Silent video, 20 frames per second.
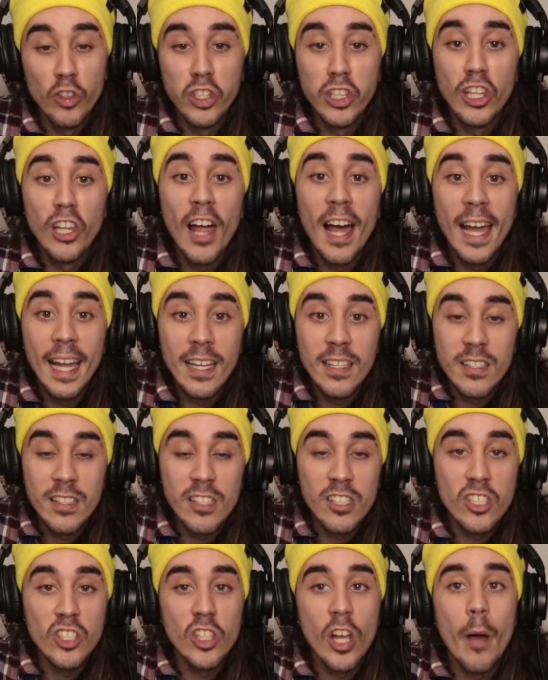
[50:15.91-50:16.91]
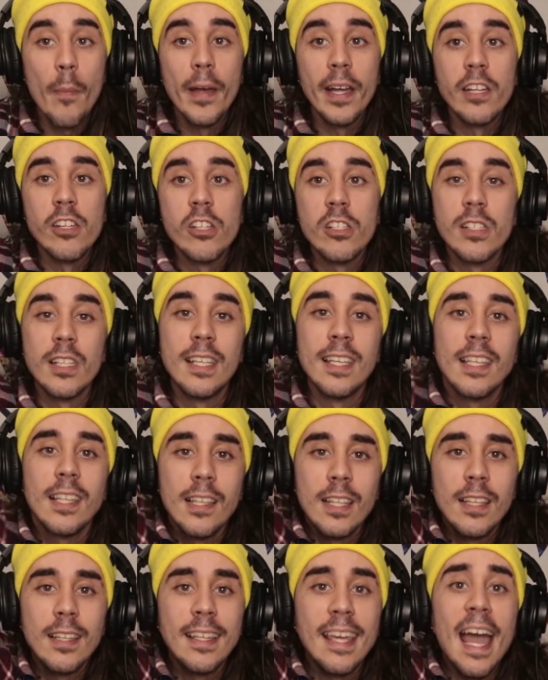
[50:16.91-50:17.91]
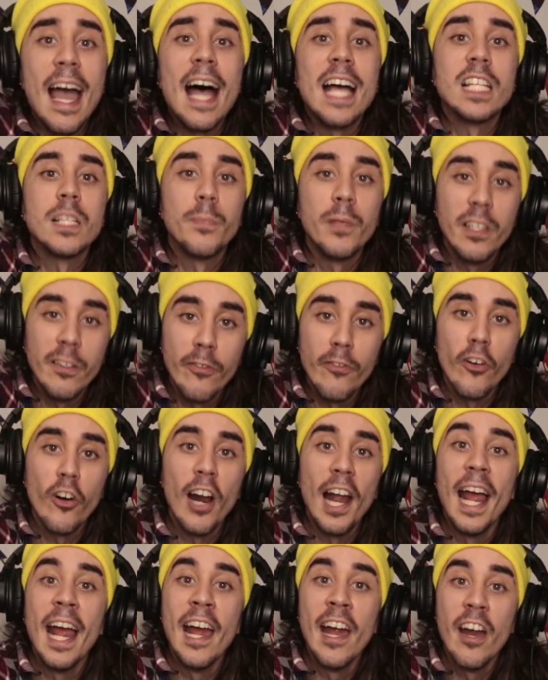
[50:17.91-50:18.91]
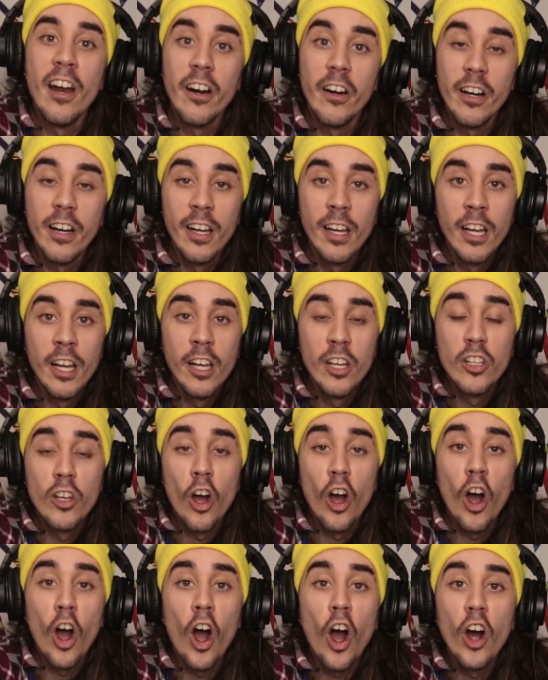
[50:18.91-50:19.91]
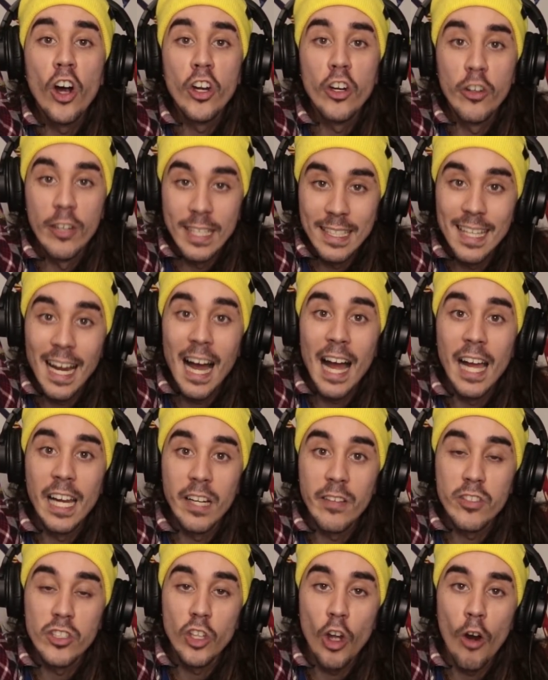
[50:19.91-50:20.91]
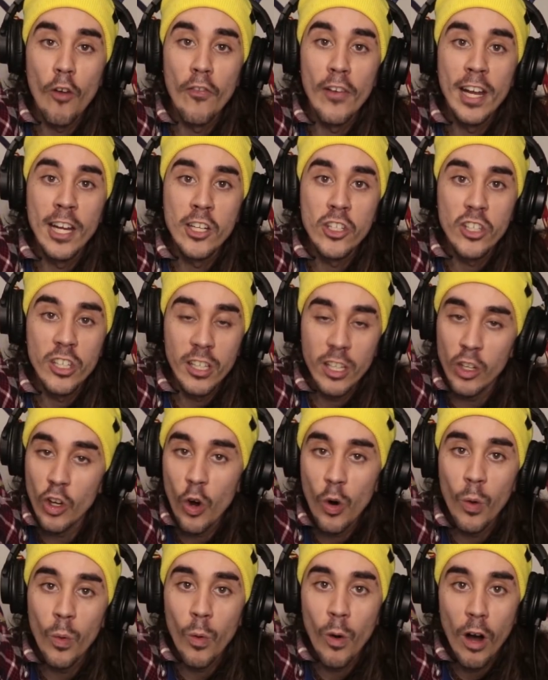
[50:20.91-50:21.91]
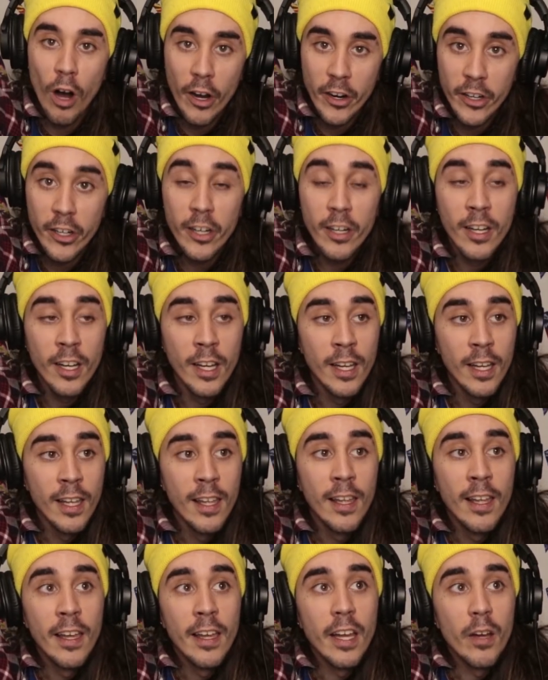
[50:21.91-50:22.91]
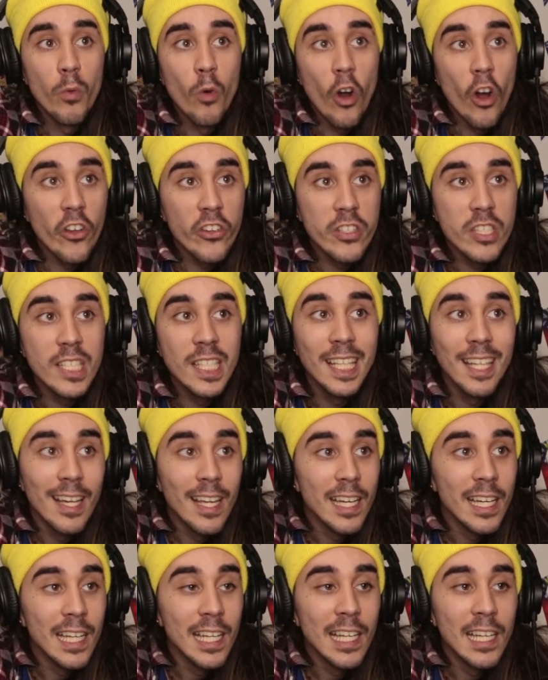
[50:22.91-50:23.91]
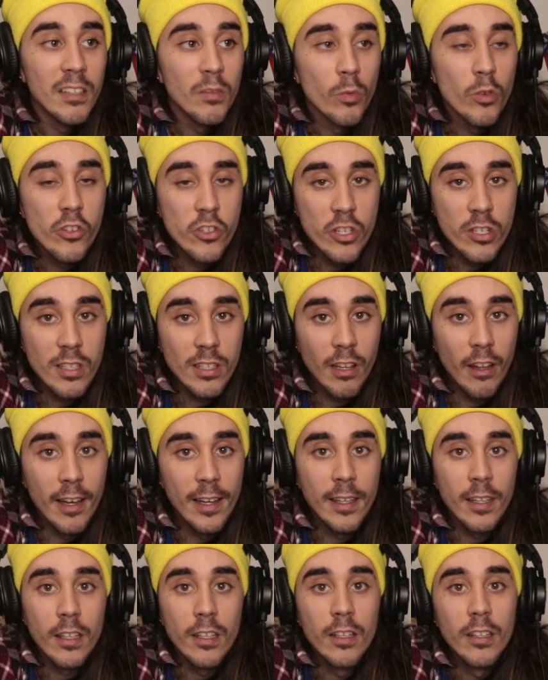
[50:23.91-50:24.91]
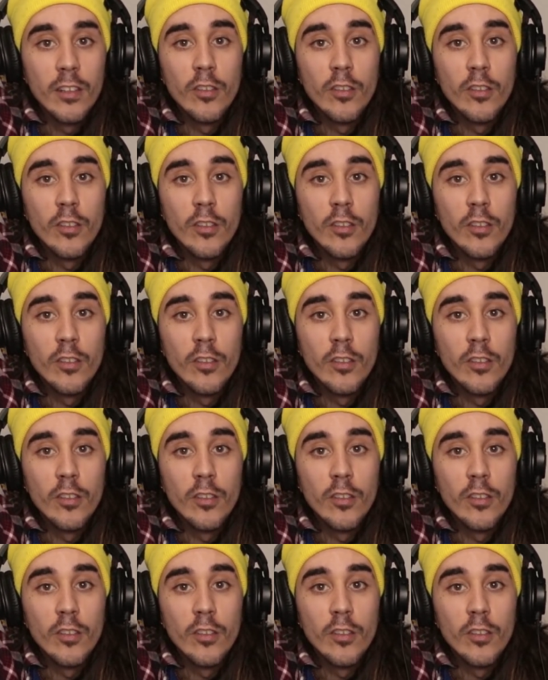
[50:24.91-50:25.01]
legs and stomach just gasping for air, hungry, dying of starvation and no water. We're all skinny and we're just like